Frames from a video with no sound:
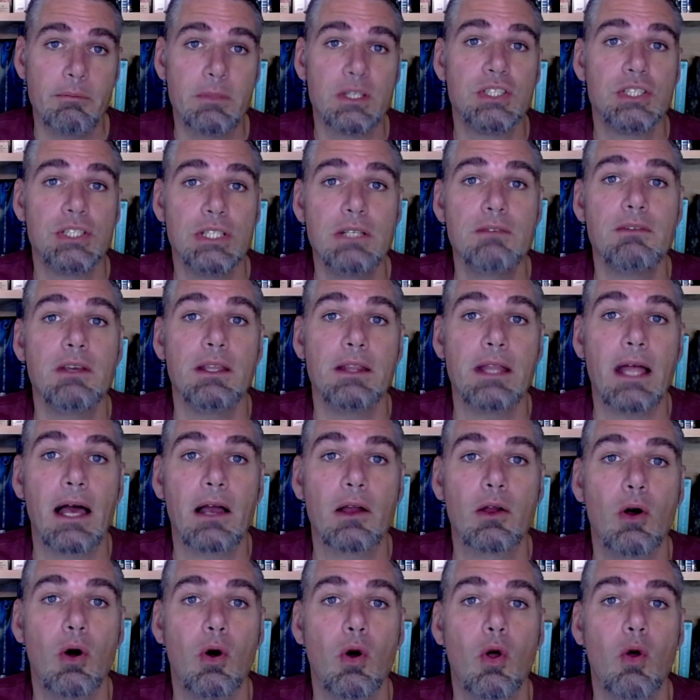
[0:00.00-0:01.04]
achieving that
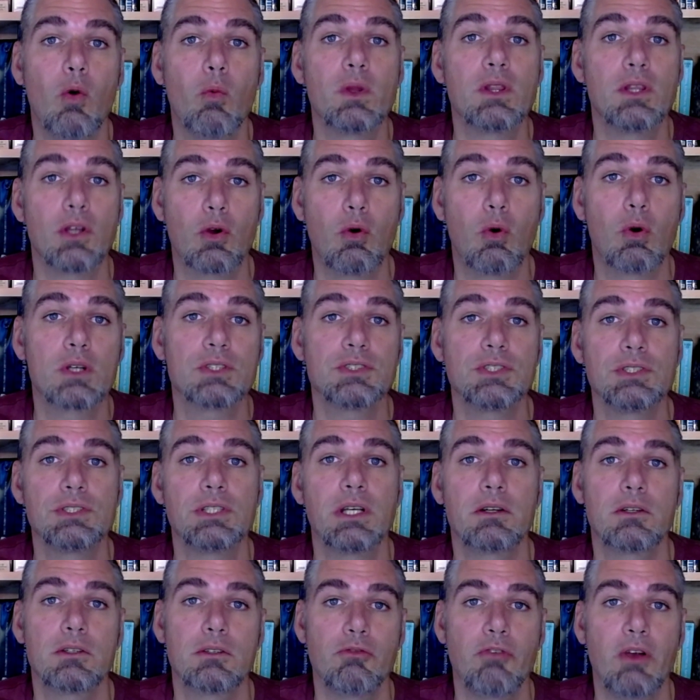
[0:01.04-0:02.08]
goal with the courses
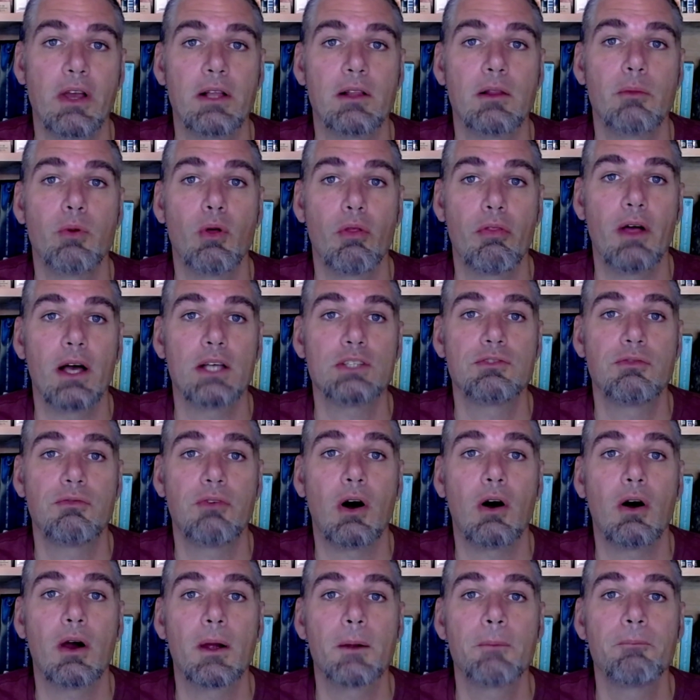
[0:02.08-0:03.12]
that are available thus
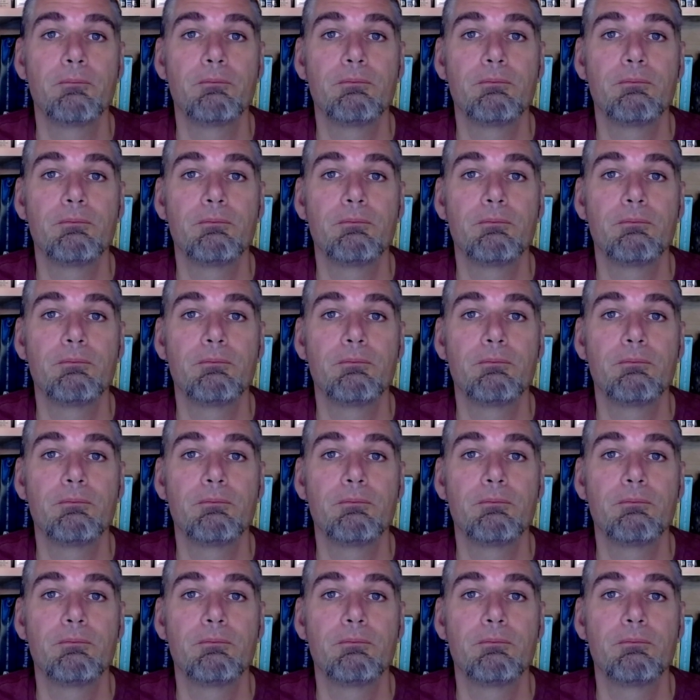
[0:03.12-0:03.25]
far.